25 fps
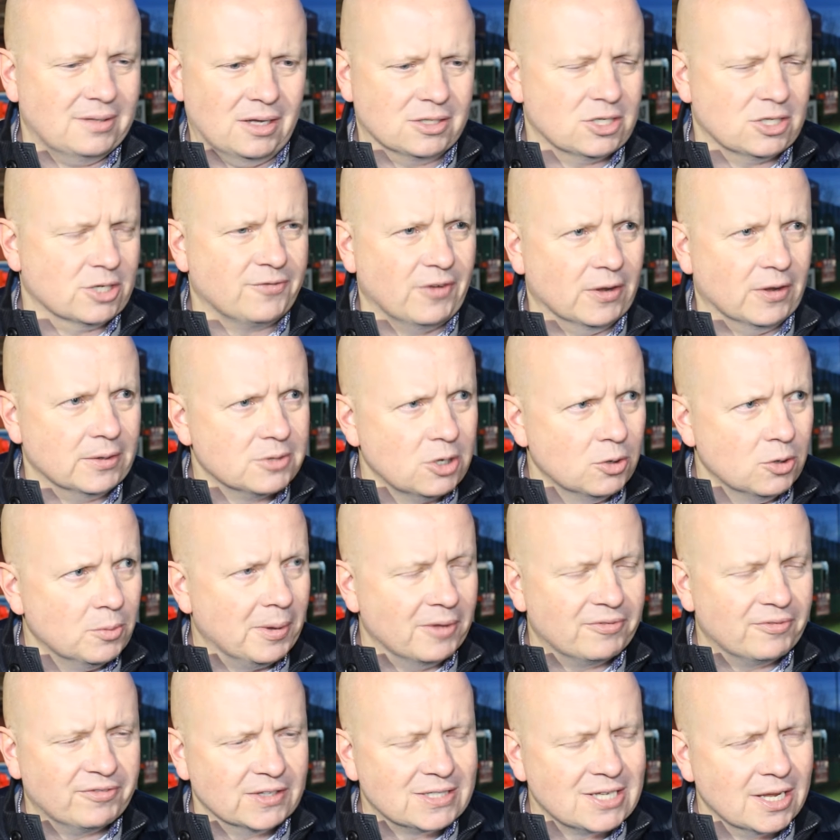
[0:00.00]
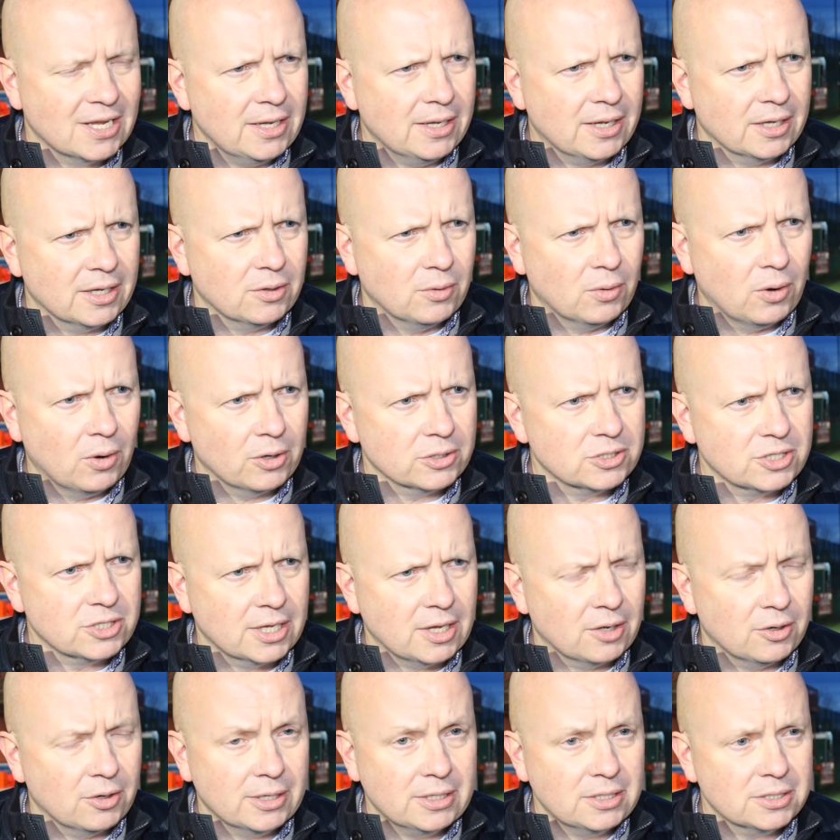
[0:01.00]
I just think it was a little bit fatiguing, all
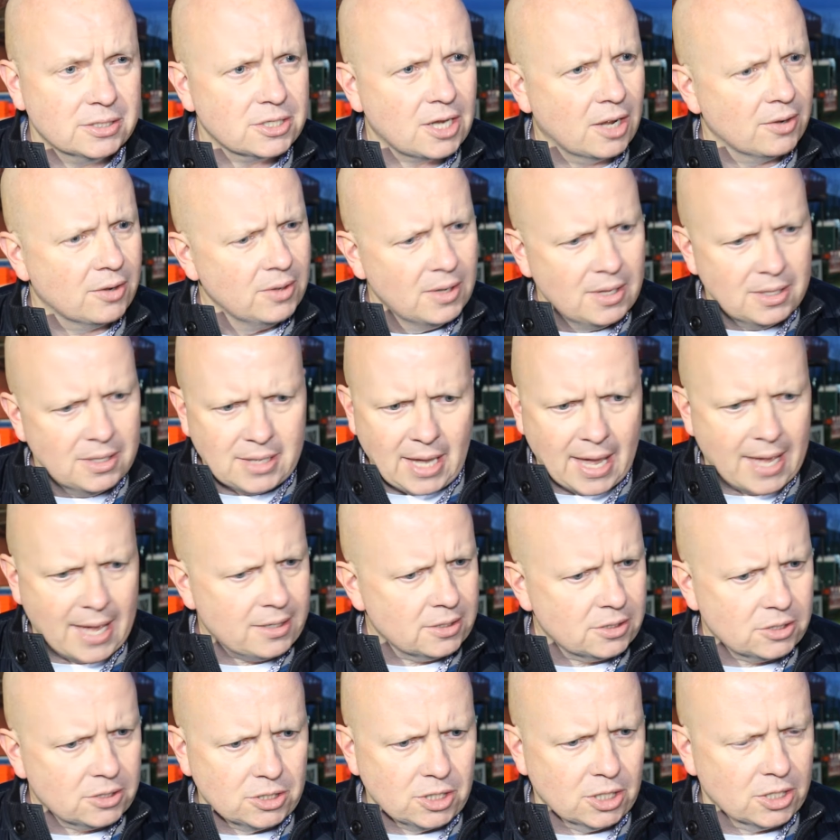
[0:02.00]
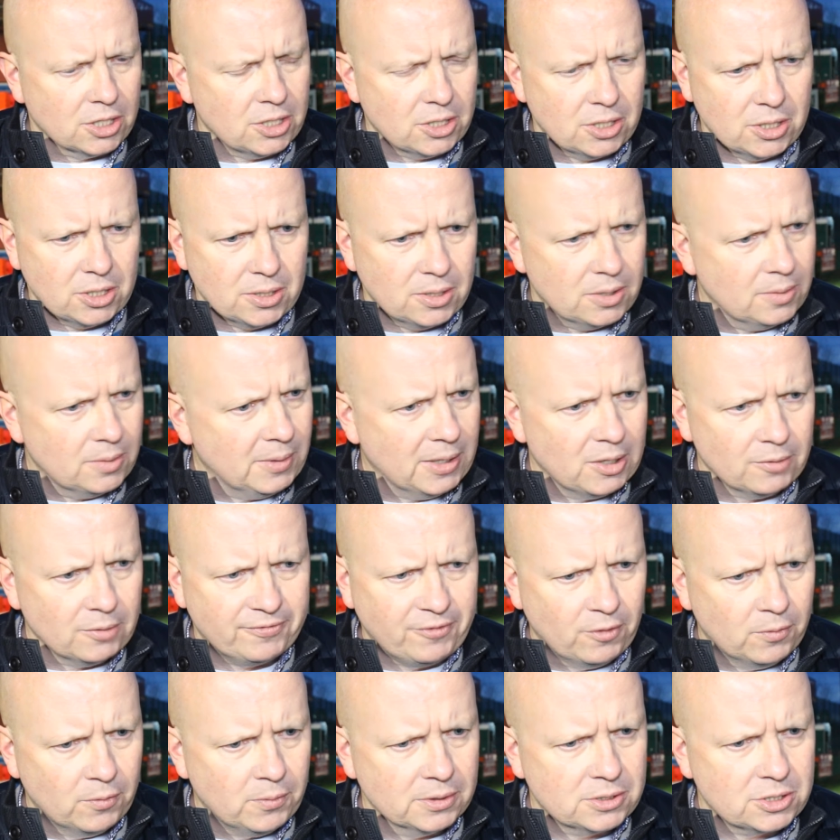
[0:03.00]
honesty, Ollie. So, yeah, we look
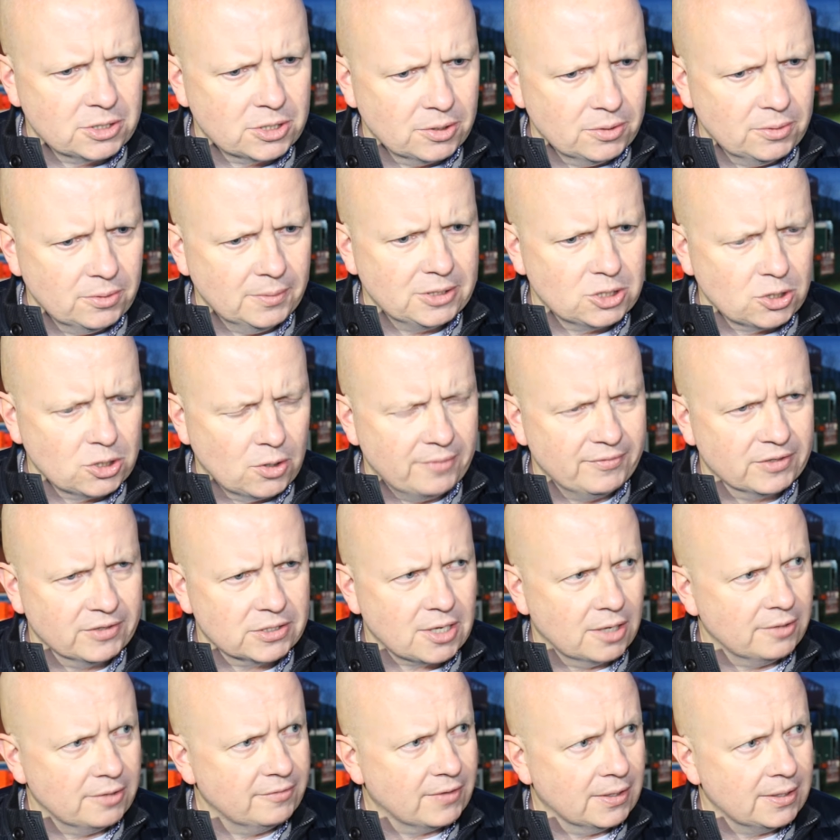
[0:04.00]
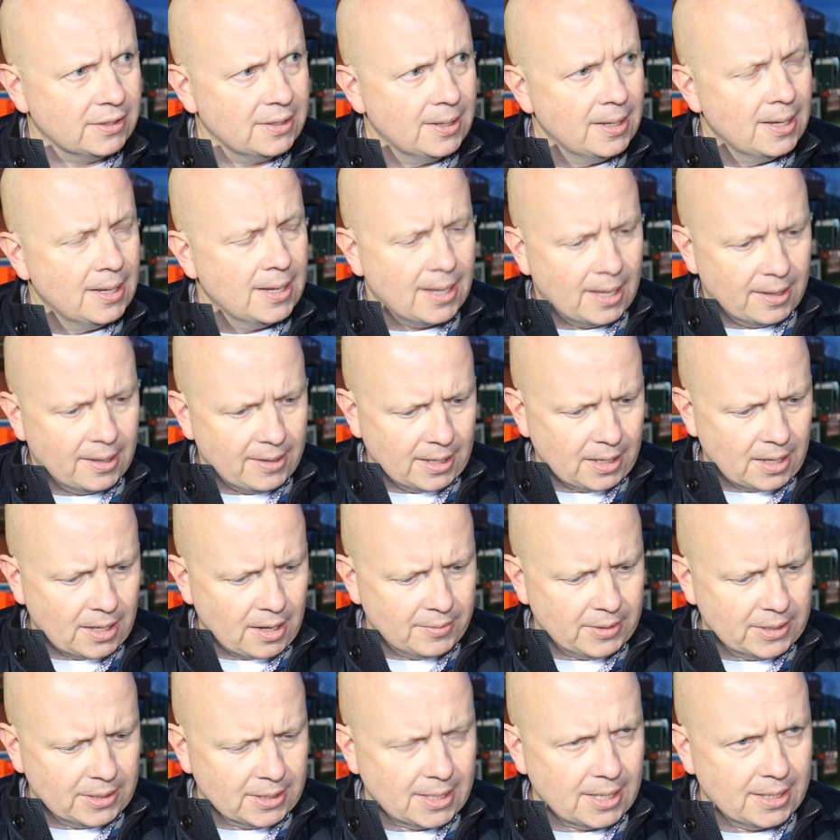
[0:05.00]
forward to enjoying this evening and then
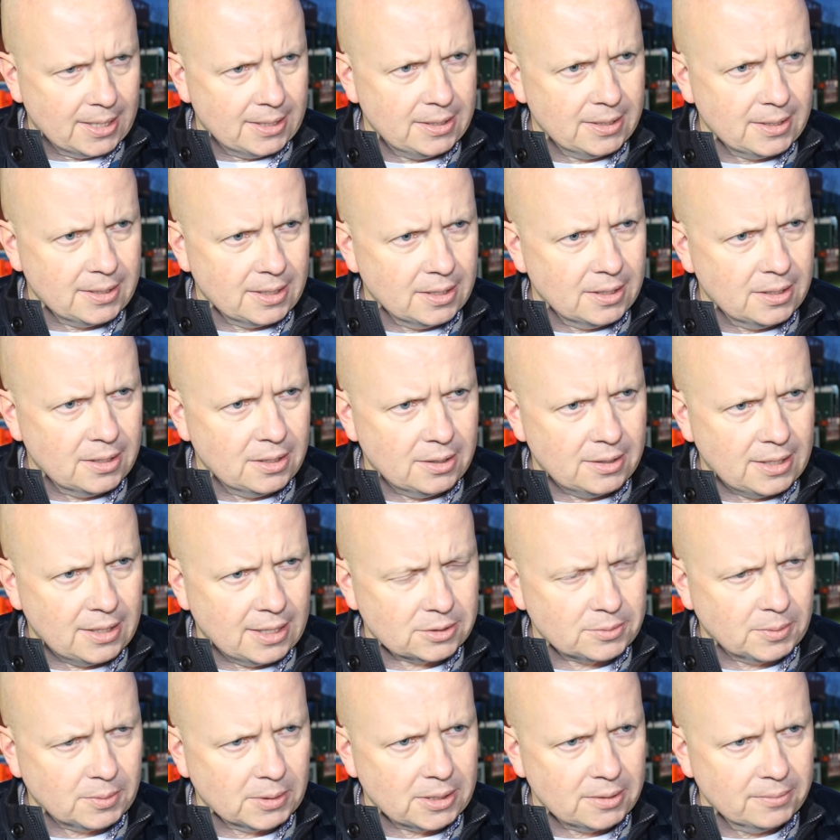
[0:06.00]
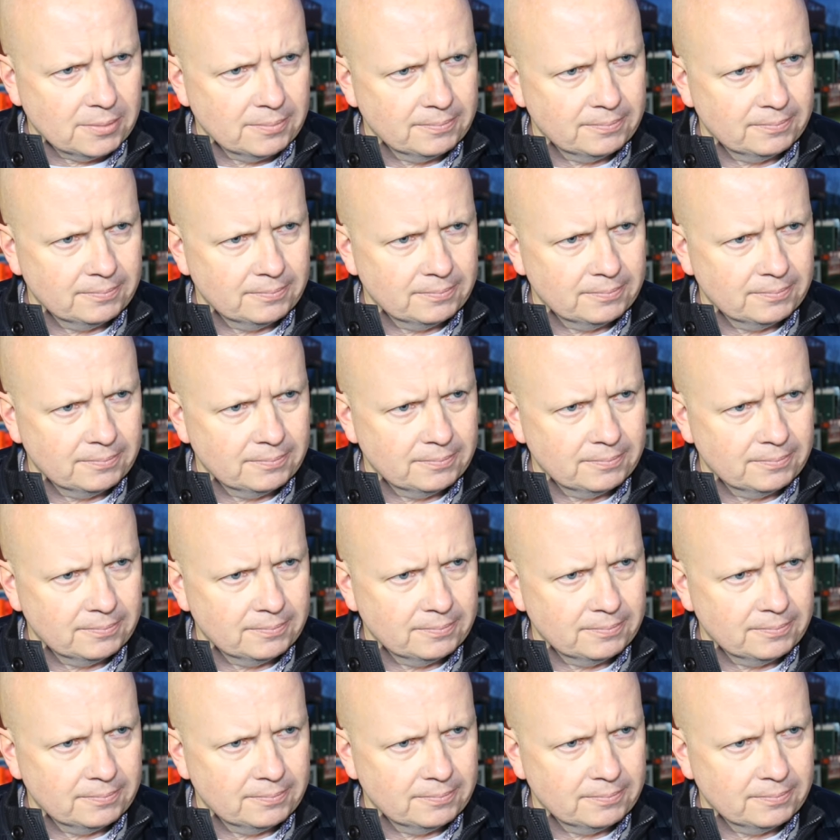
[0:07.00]
going again next week.